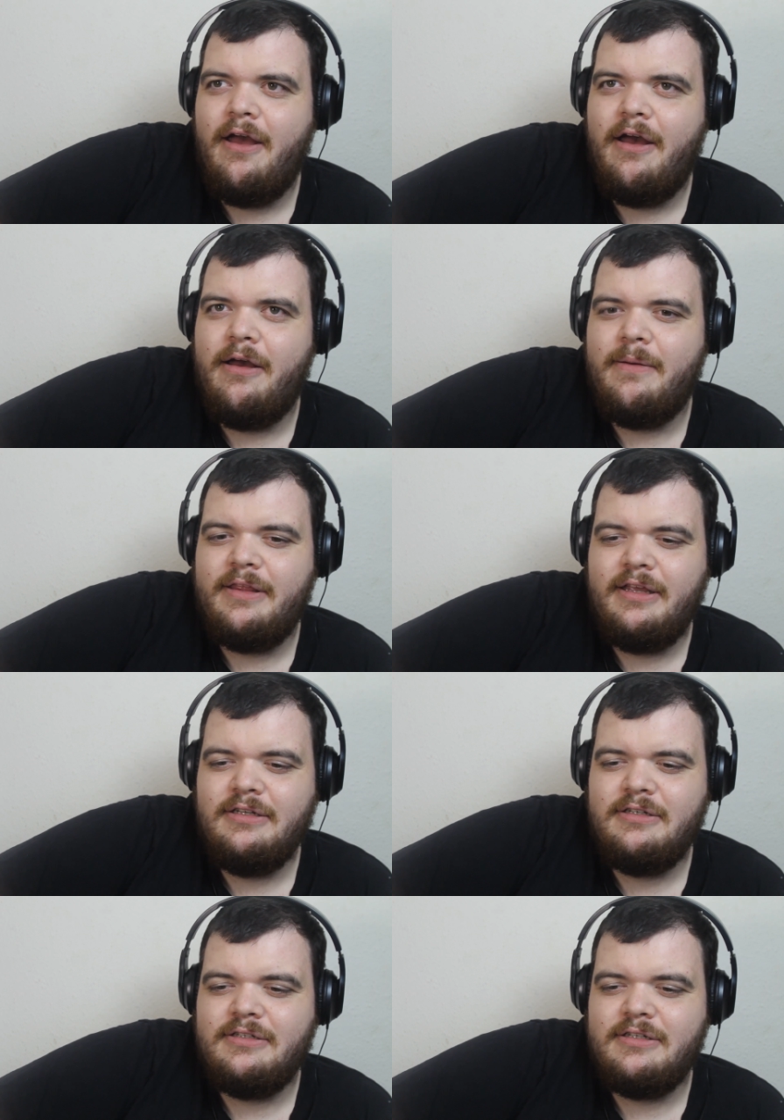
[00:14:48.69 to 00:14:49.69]
uh, I think
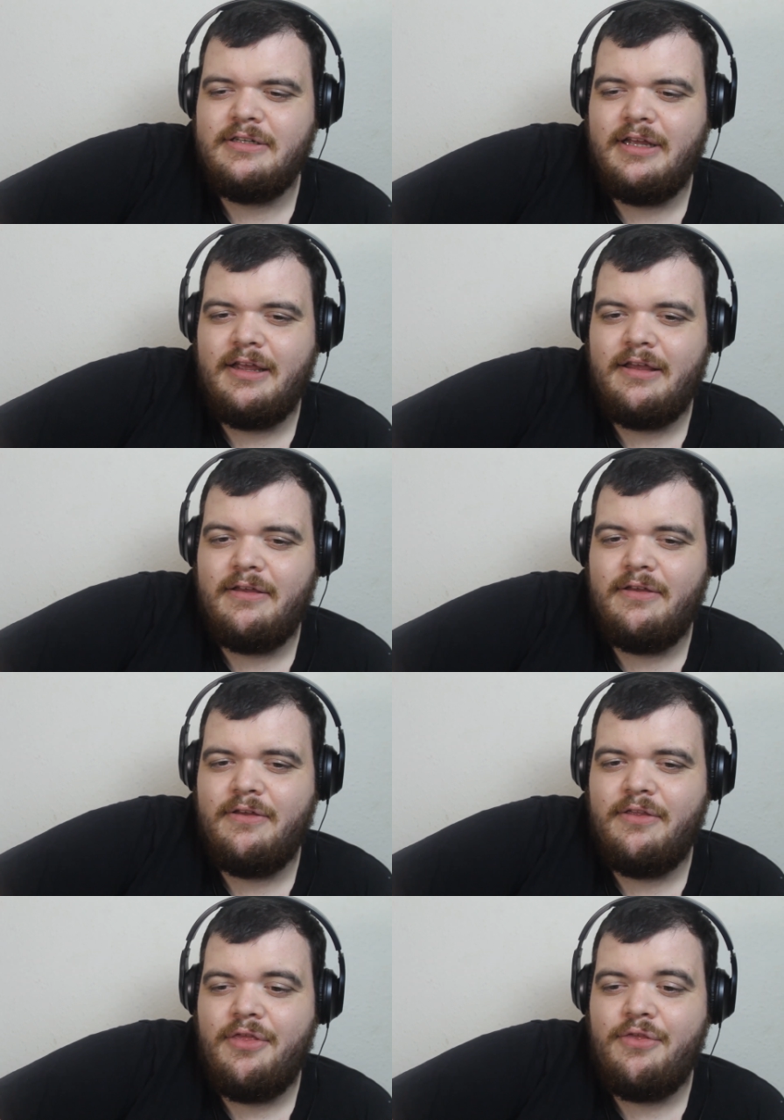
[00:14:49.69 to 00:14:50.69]
it's because it's like
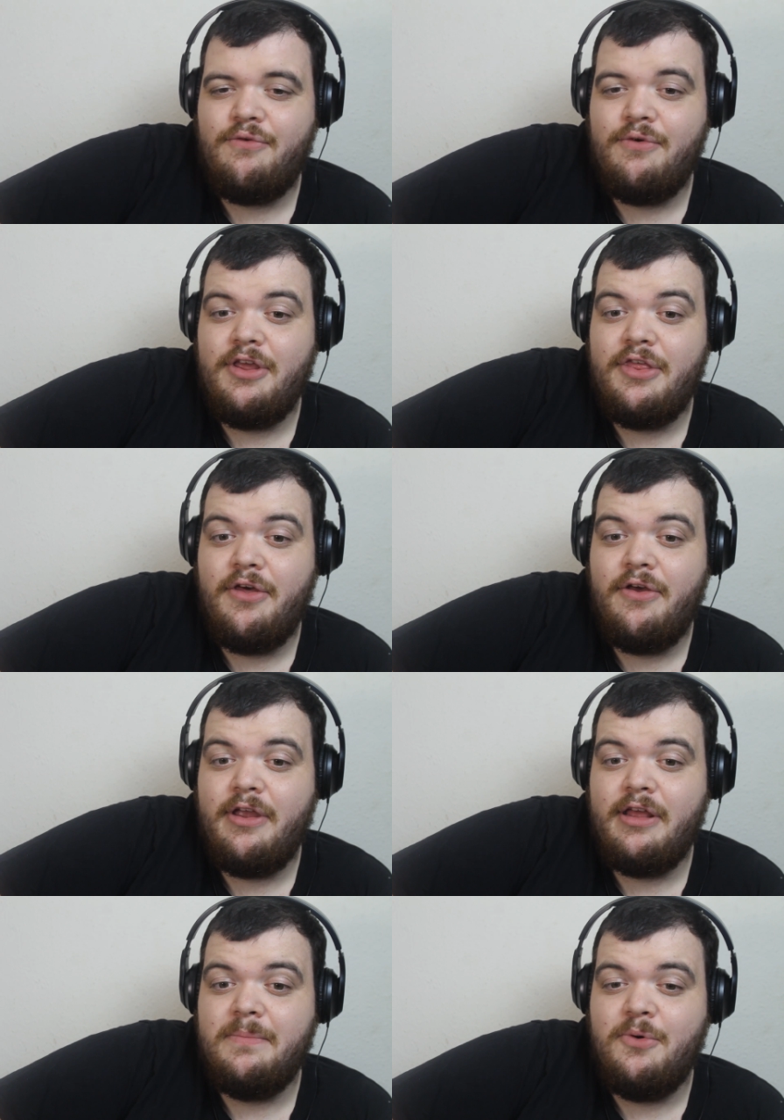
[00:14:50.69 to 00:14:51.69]
three
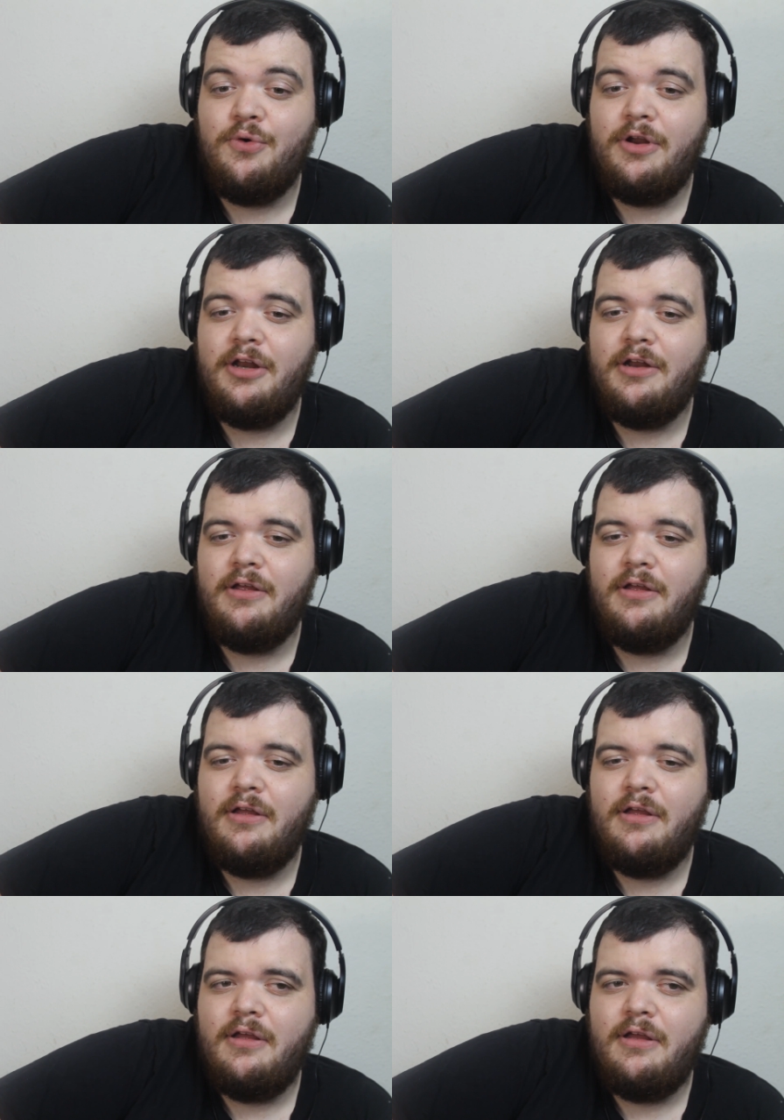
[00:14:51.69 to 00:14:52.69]
thirty in the morning,
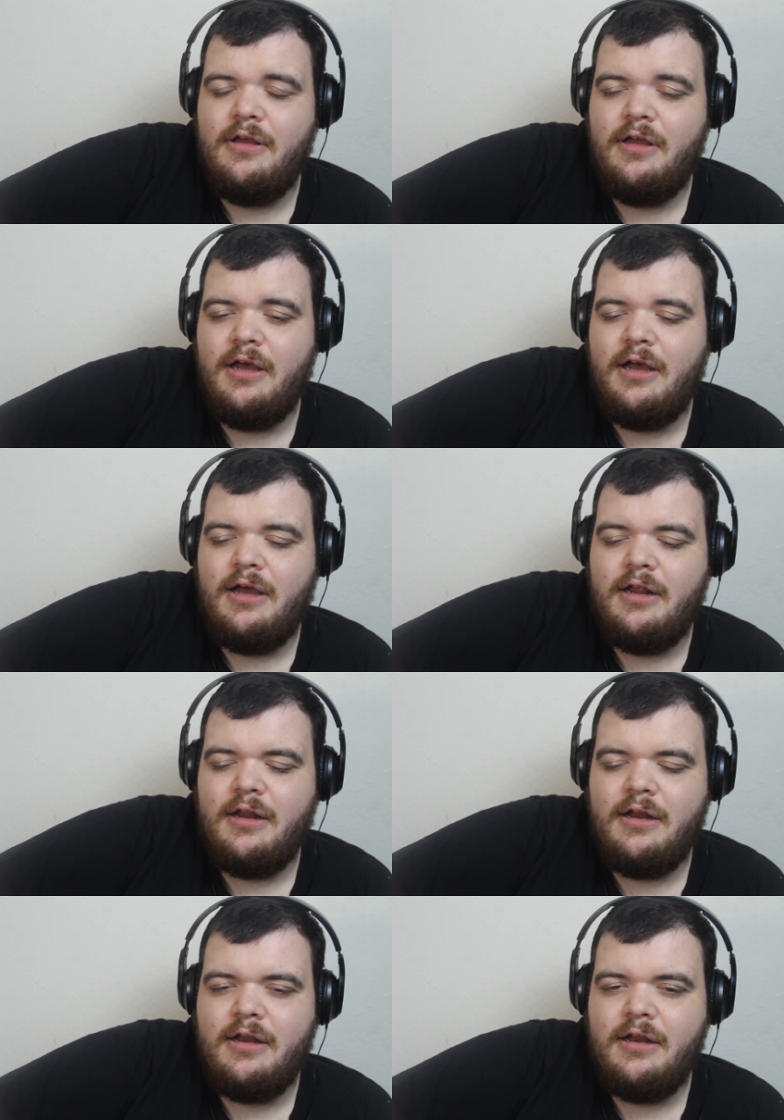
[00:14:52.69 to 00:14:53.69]

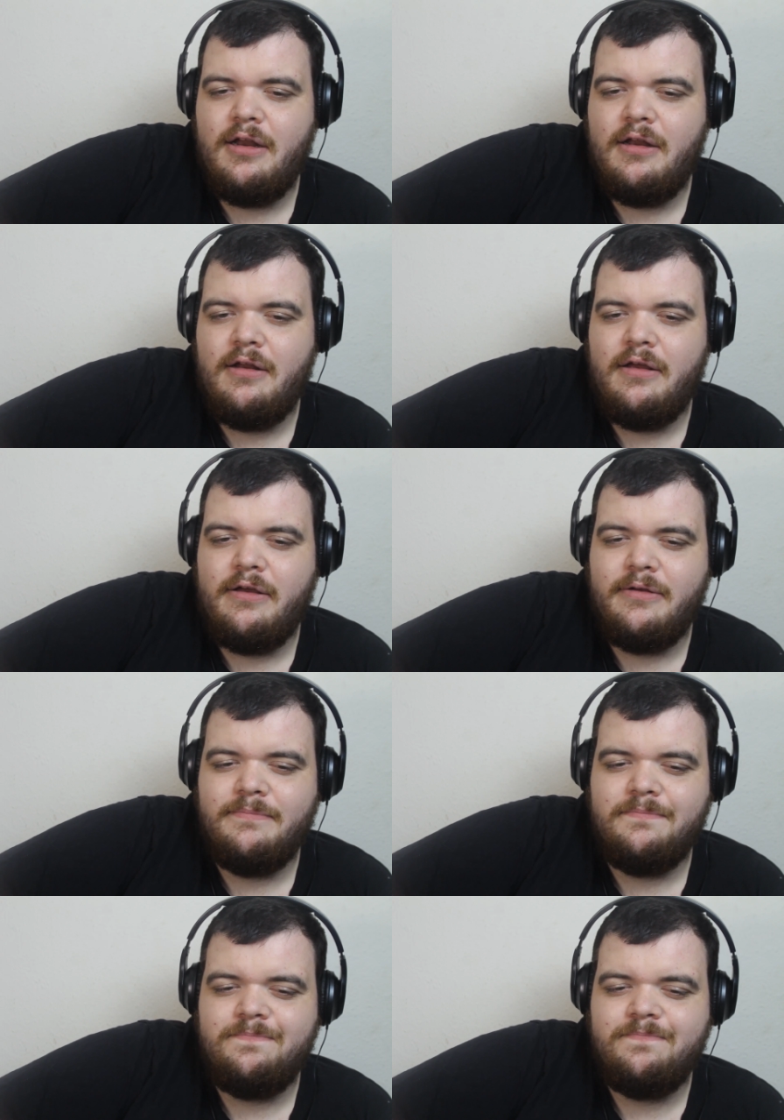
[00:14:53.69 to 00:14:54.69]
and
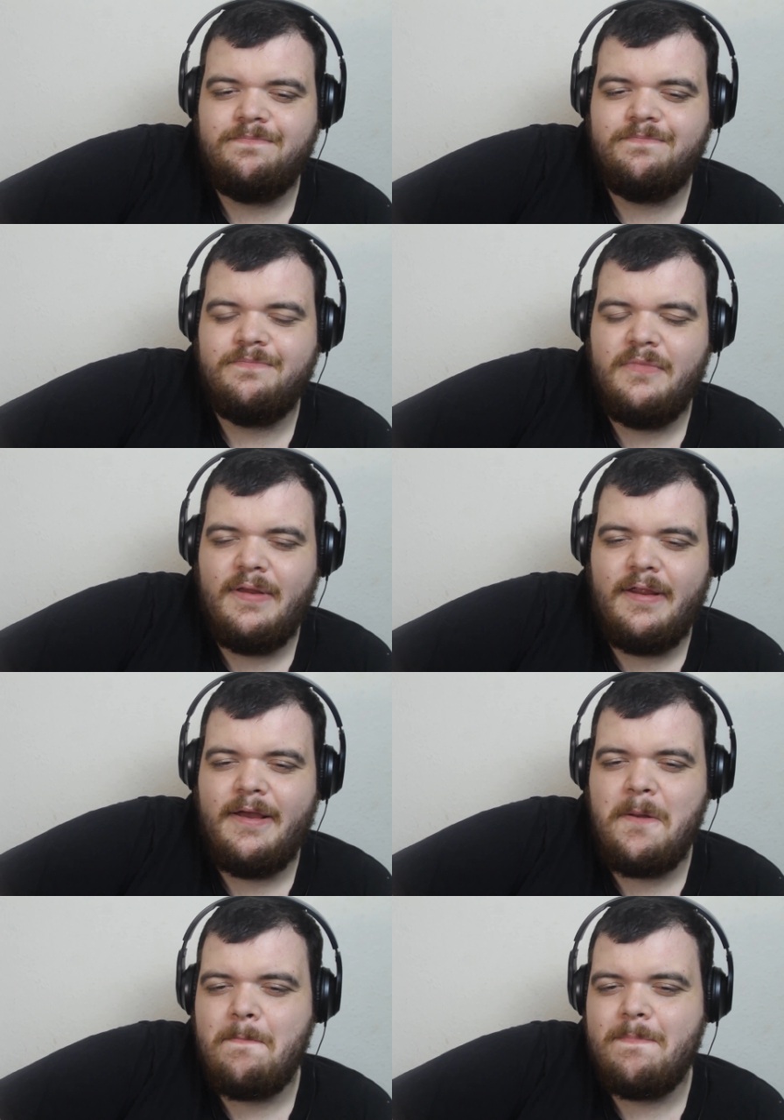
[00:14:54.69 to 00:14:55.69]
um, yeah,